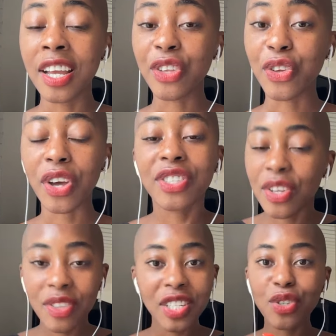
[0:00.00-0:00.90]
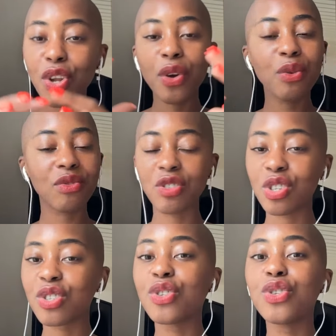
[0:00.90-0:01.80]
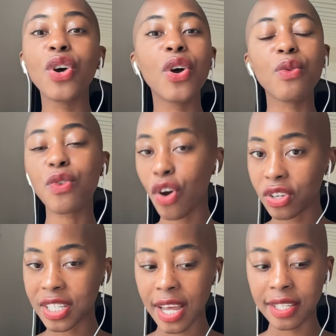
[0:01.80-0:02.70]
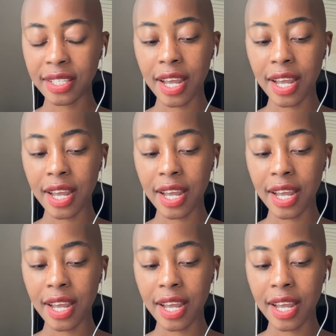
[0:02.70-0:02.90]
You know, so there's no, there's just no context.